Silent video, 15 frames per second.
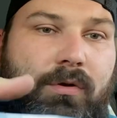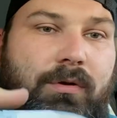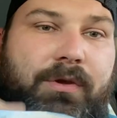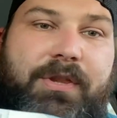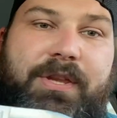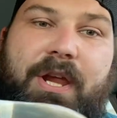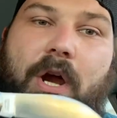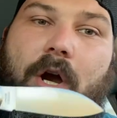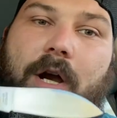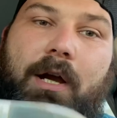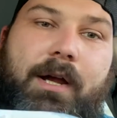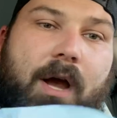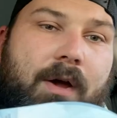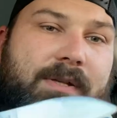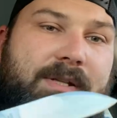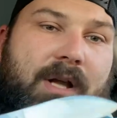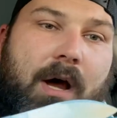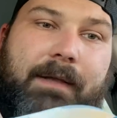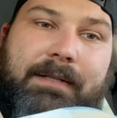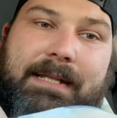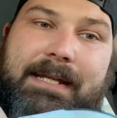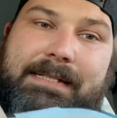The ergos
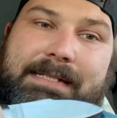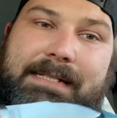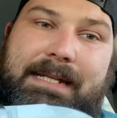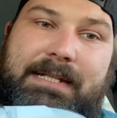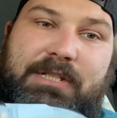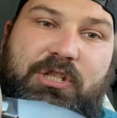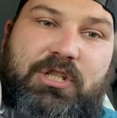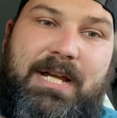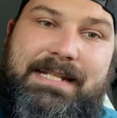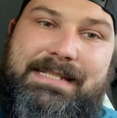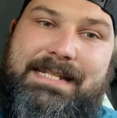on this is just